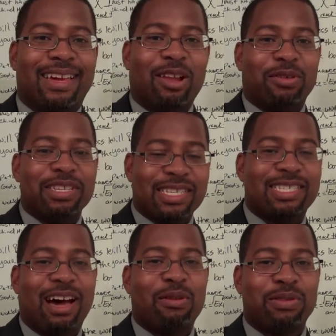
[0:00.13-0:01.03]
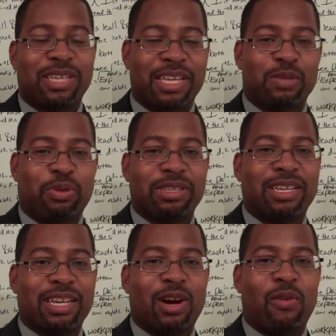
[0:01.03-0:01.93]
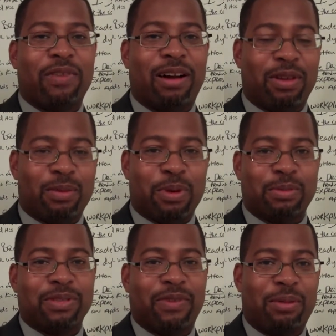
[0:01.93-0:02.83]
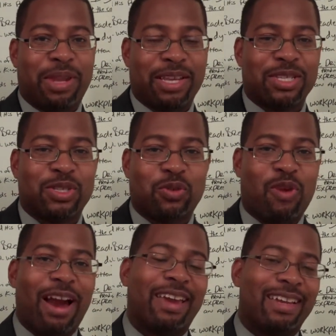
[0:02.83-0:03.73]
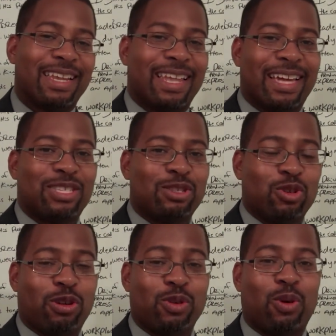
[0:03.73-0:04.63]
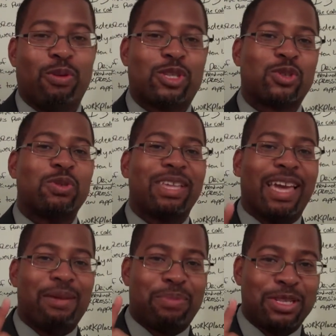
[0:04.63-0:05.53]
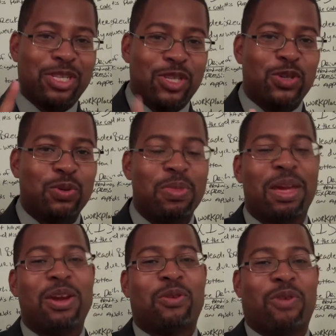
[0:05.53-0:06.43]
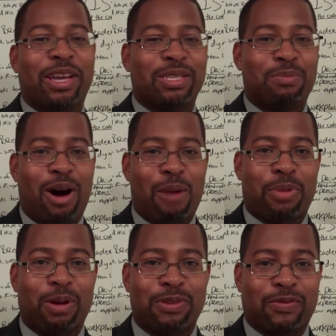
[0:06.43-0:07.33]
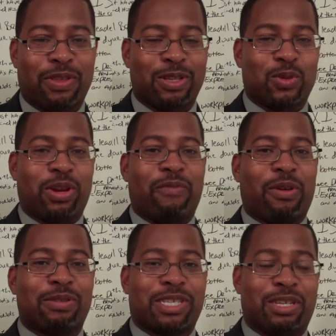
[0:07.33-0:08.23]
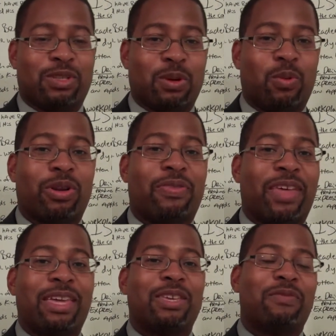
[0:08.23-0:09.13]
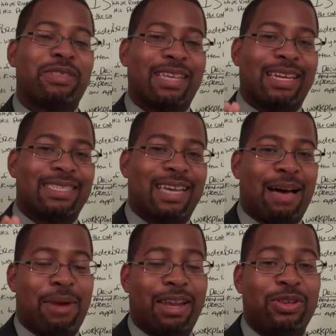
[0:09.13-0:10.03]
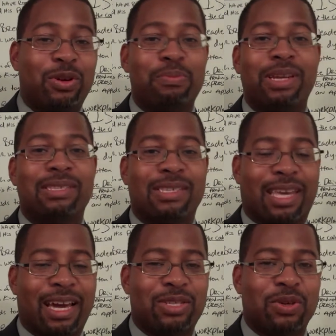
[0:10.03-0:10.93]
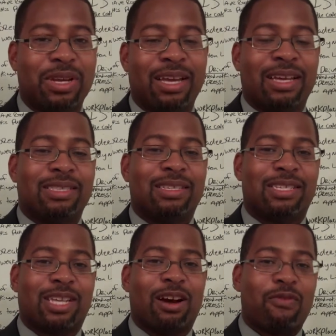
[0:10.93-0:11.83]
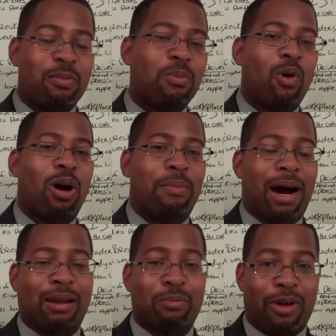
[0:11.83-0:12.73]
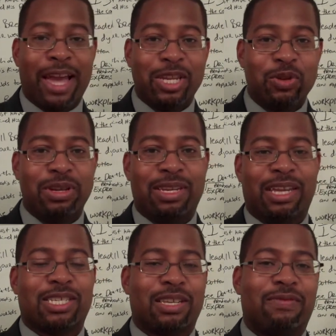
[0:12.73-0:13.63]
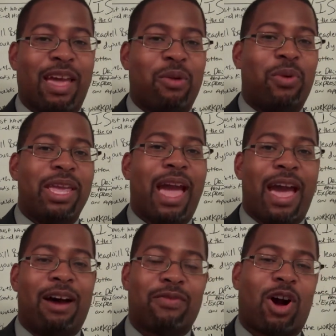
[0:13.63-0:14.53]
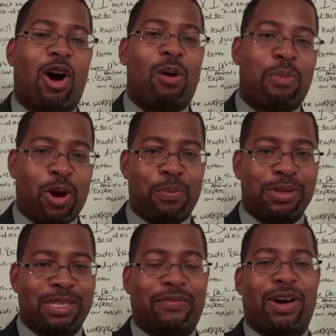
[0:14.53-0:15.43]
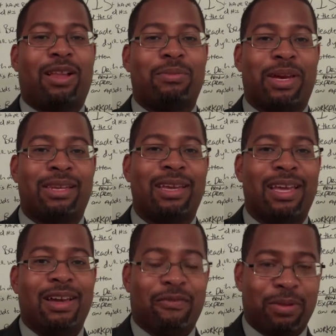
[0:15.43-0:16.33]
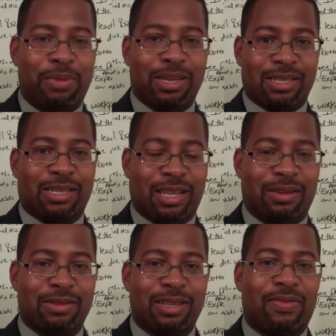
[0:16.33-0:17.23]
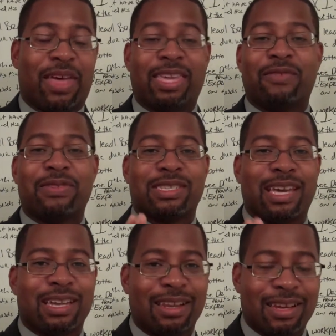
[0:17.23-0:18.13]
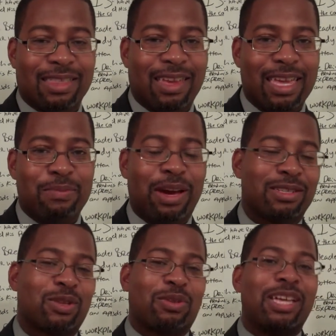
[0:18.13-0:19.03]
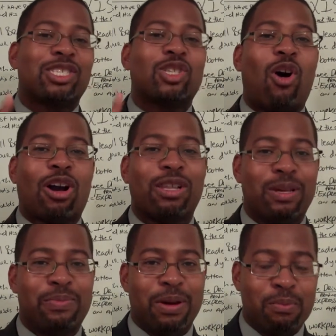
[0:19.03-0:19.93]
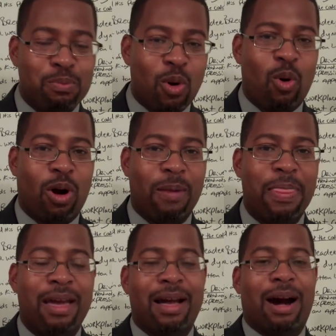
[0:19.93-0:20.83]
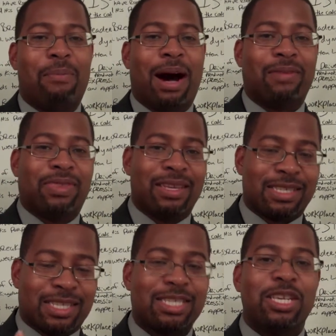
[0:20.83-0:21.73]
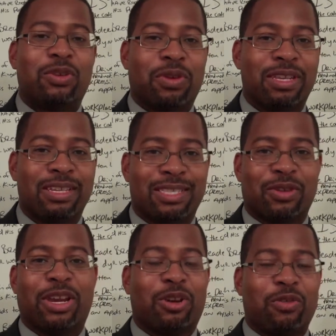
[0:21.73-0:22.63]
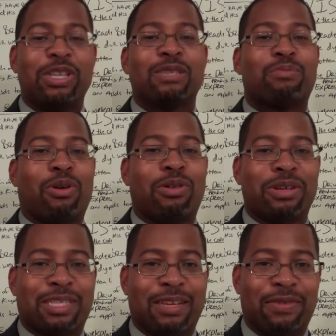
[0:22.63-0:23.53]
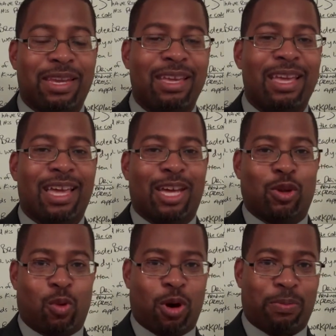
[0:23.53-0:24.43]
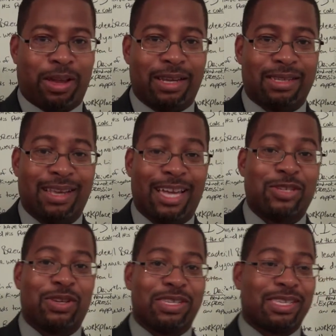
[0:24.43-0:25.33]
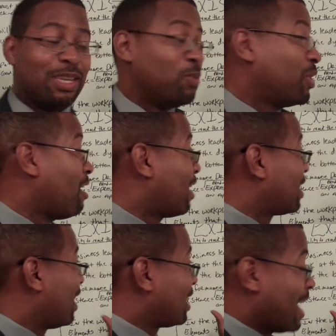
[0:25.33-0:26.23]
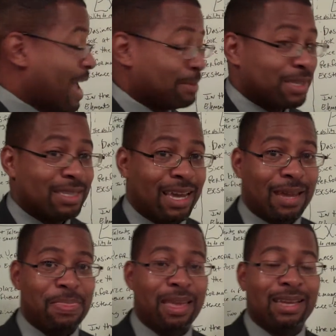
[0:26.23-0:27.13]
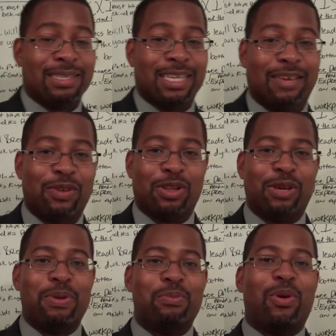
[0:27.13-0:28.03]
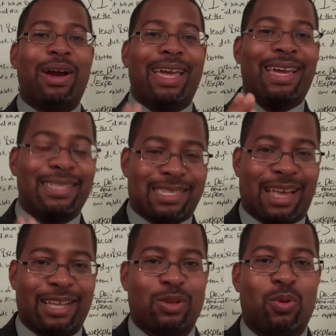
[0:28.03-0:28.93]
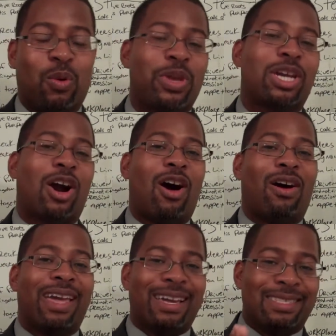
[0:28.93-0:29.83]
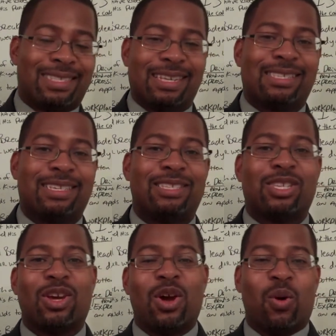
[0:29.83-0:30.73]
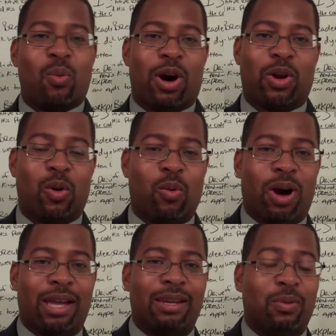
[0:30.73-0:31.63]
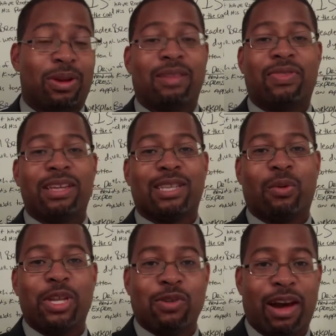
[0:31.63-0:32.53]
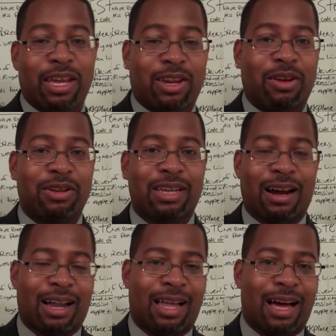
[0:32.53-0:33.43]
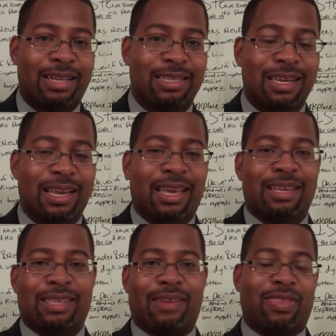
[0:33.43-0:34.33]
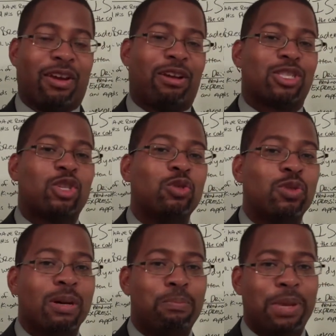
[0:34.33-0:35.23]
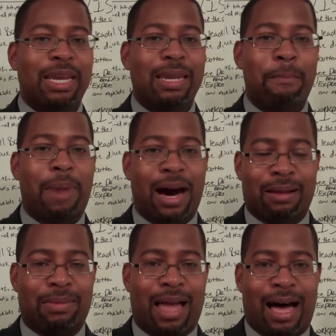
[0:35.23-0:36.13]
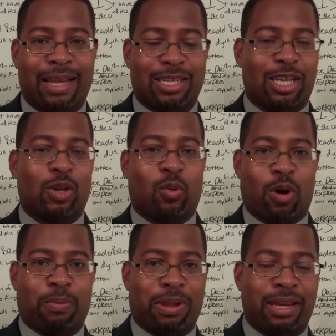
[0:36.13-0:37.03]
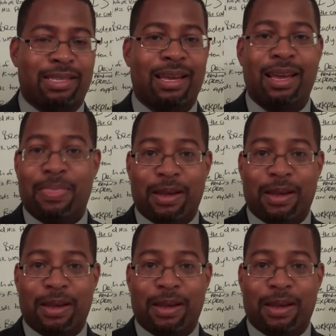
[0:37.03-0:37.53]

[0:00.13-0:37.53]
Hello, this is Donald Jenkins, president and co-founder of the Purpose Development Institute right here in Atlanta, Georgia, where we're truly helping you raise the bar of purpose for the 21st century. I want to thank you for taking time out of your busy schedule to discover more about a brand new initiative that we have called Purpose Development for Business Leaders. Thank you for taking a look at the email. So let's talk a little bit more about this secret to increasing productivity in the workplace. As you can see, we are in our lab today to give you a little bit more insight to what we call existence 101. One of the things that we try to encourage our clients is that there are two competing bottom lines in the workplace.